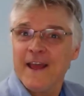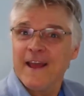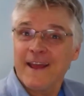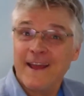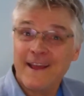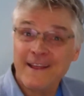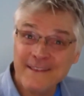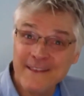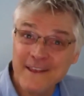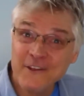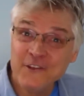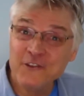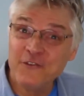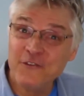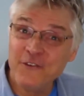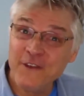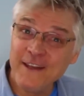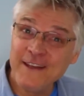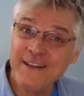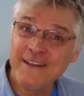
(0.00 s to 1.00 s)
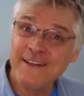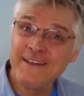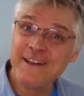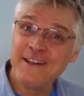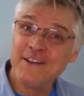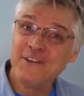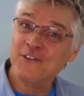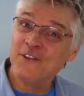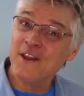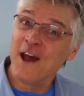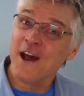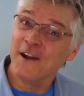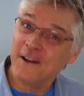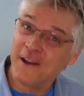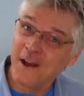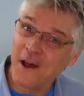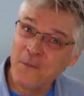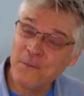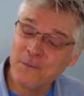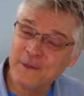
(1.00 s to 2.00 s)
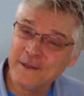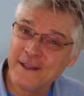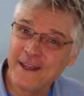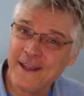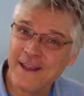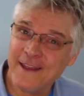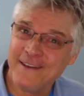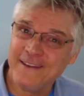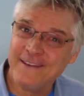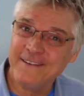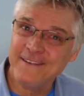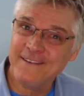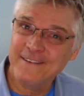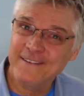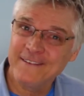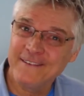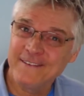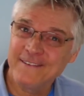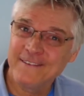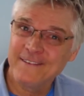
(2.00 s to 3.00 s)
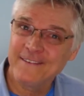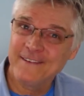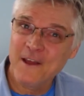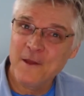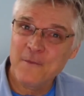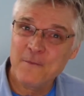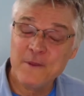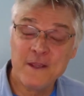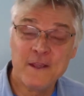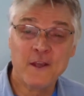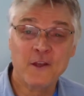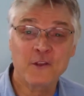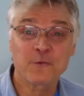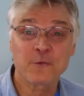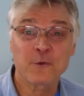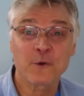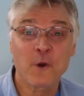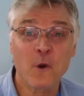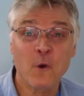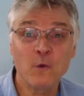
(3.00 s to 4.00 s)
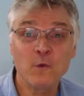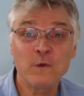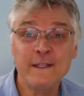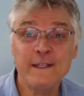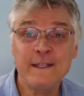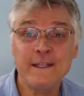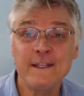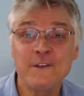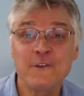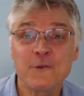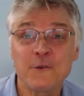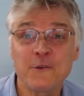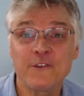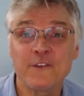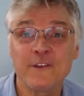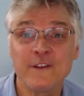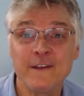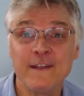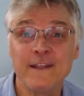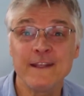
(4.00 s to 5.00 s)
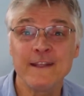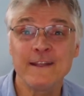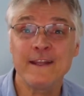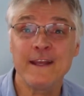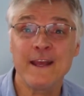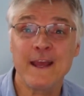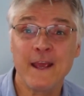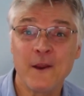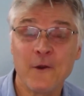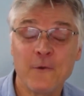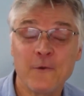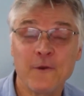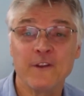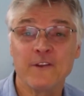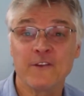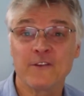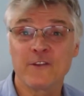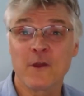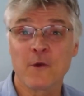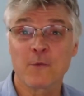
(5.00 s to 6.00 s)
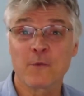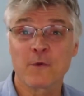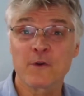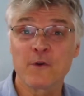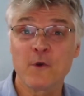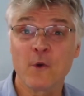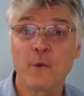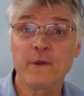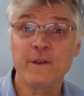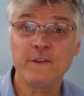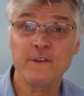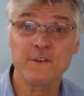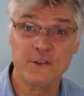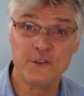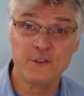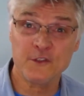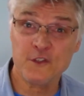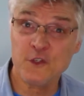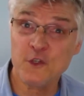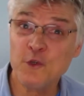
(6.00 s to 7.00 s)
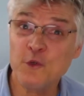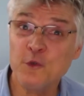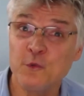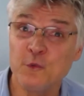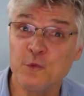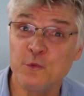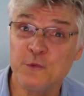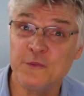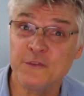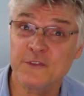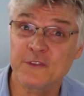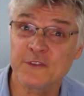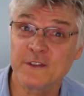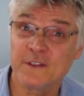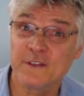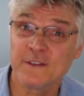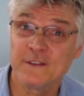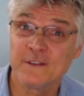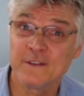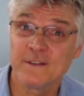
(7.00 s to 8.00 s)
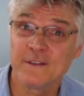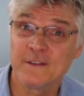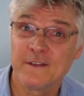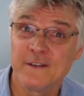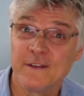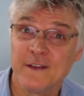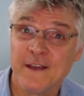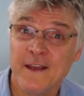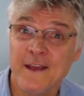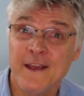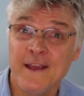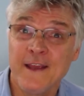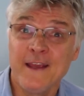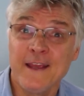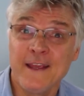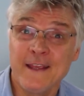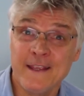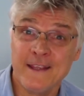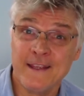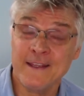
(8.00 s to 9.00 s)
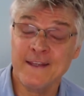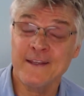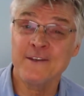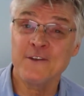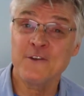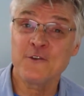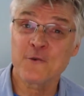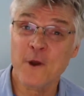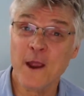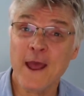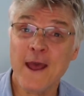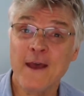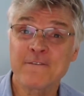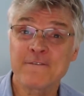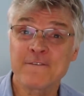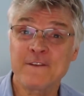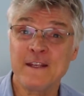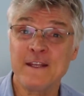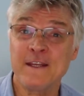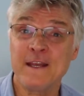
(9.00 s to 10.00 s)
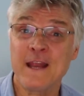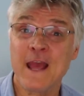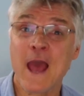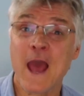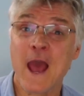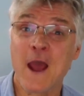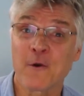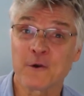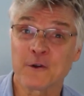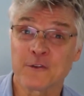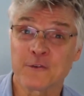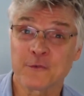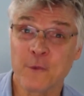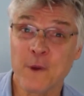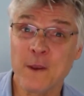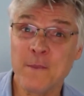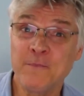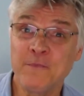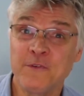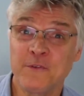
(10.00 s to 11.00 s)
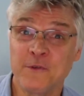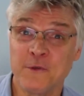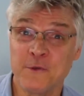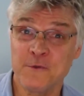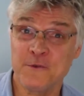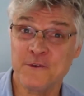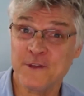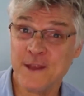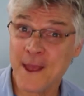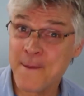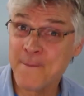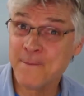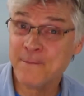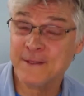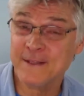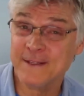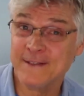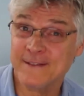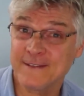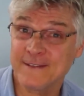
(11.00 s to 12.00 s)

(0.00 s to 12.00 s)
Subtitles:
And this fitting is not complicated because we're only interested in the areas that we're going to use in drafting our swimsuit template.